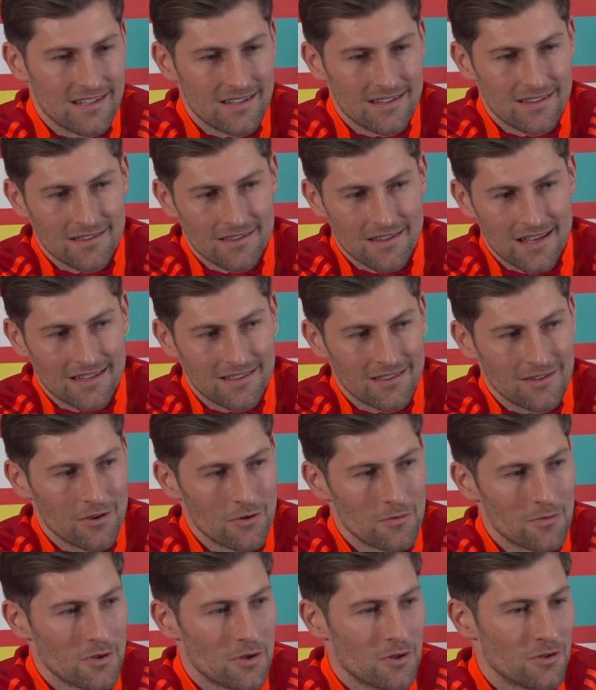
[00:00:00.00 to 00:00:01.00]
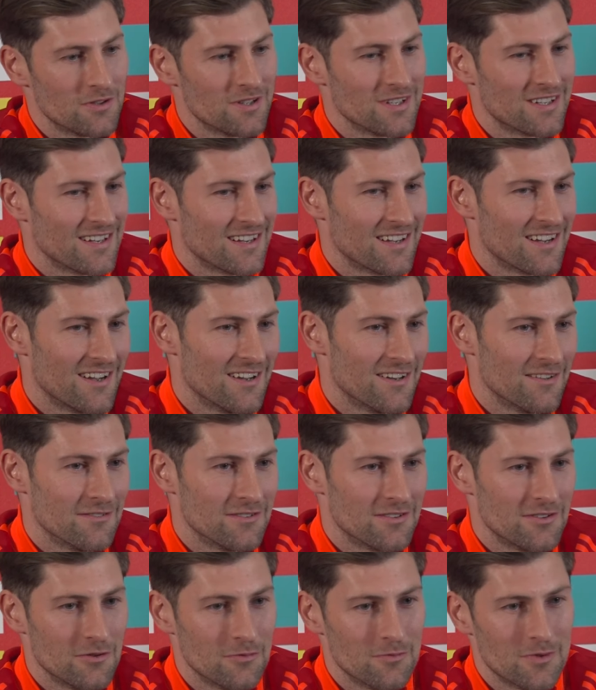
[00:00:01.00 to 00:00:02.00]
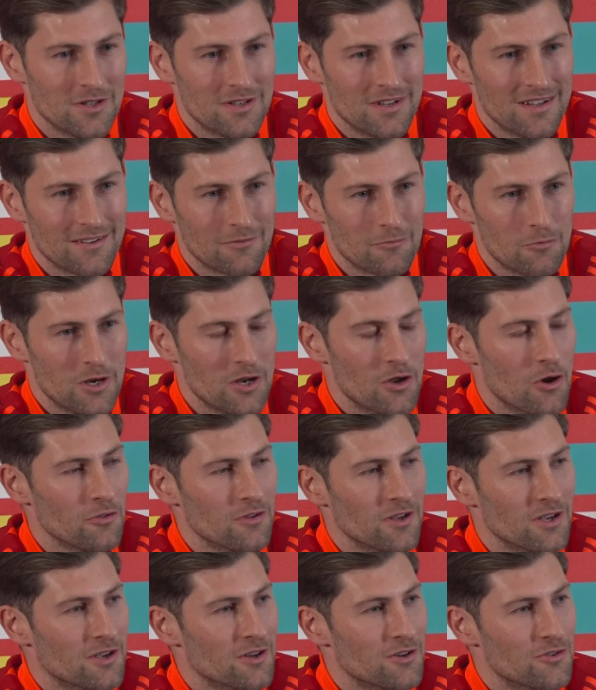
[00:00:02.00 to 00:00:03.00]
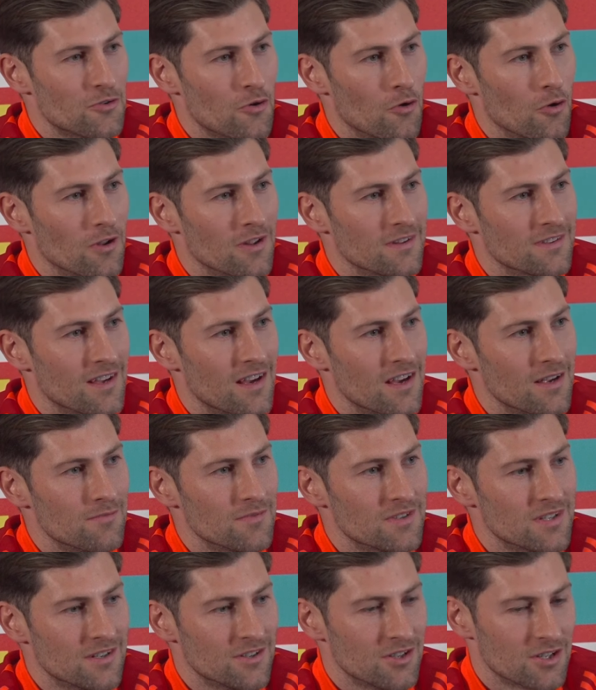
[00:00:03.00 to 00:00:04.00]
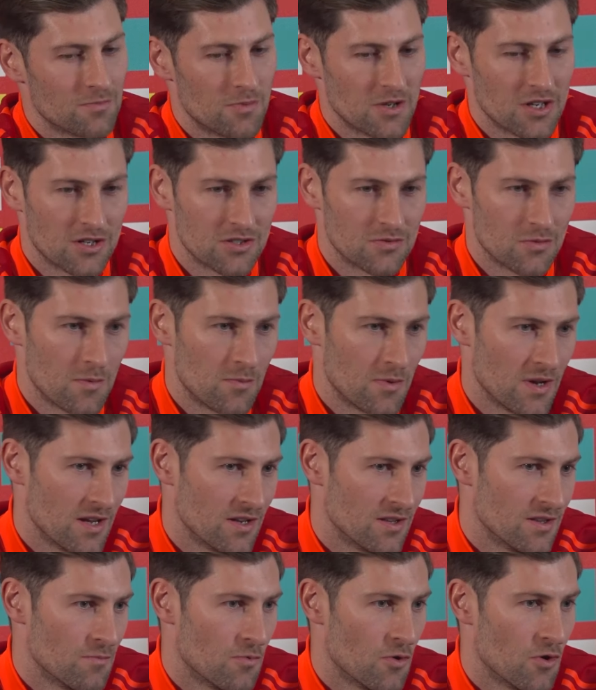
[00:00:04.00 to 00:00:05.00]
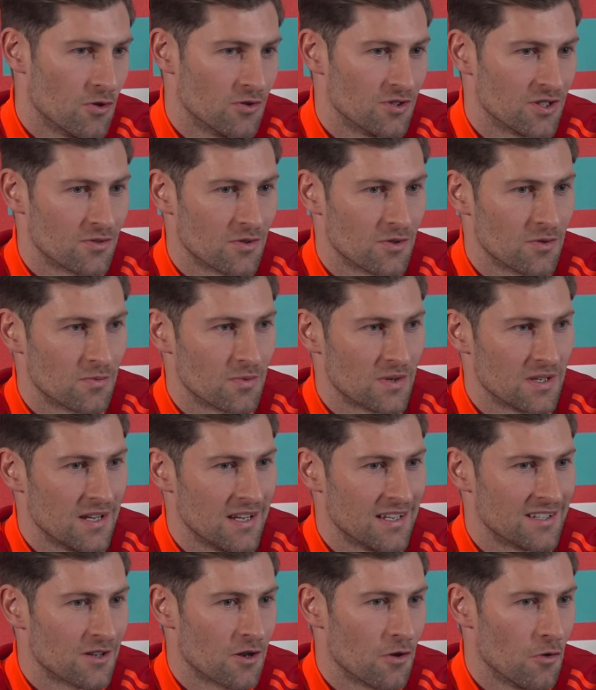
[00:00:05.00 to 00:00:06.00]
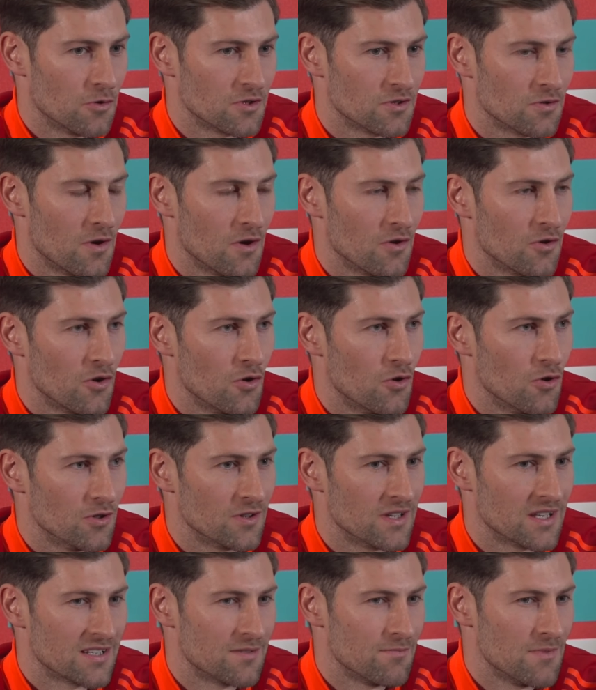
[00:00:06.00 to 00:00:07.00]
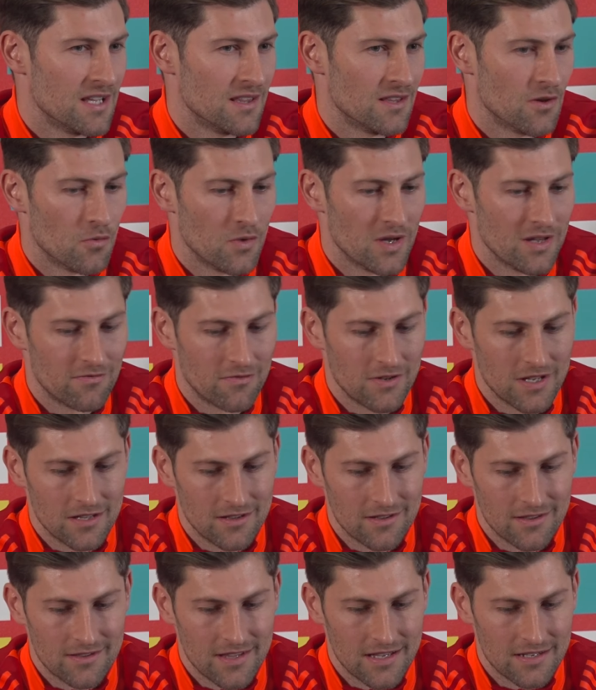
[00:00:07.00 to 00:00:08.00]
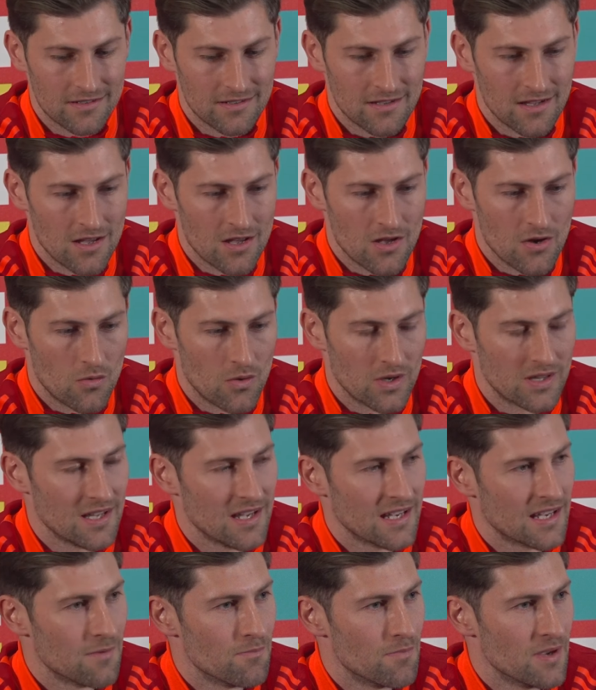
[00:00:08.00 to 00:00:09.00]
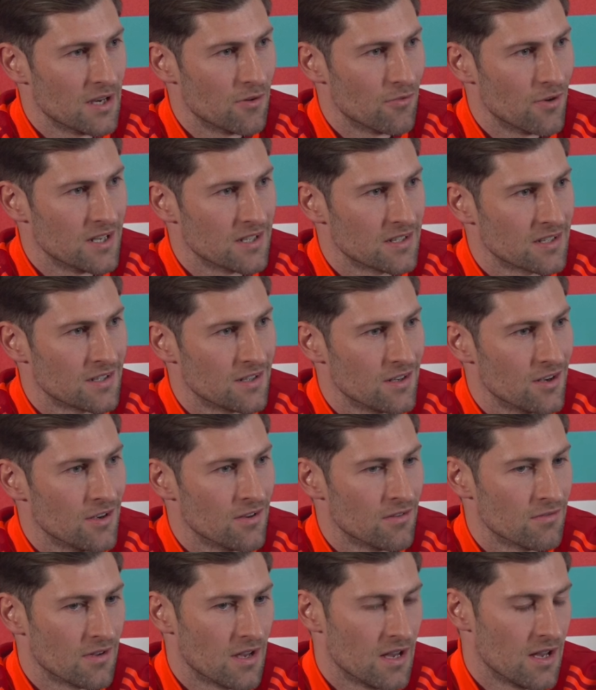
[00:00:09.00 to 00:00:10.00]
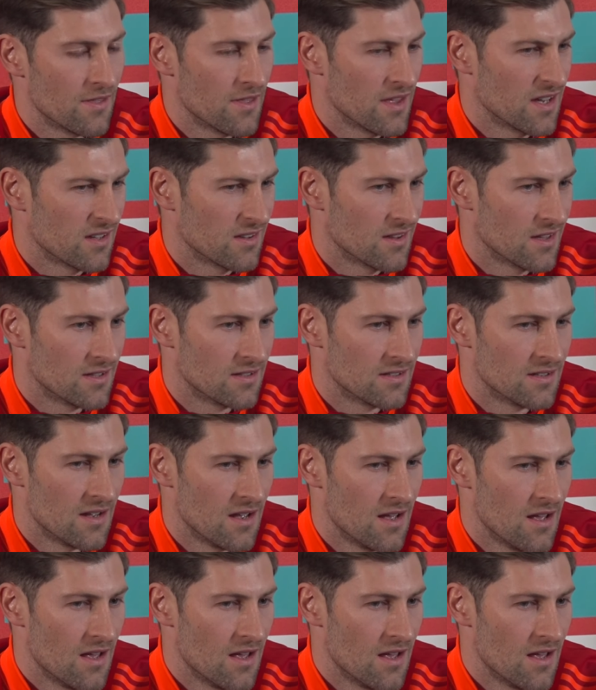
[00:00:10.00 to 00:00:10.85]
that terminology can kind of assume that like we're not in control at times. And just because we're playing the ball, just because it's close to our goal, doesn't mean that we feel that we're taking big risks here. I think that...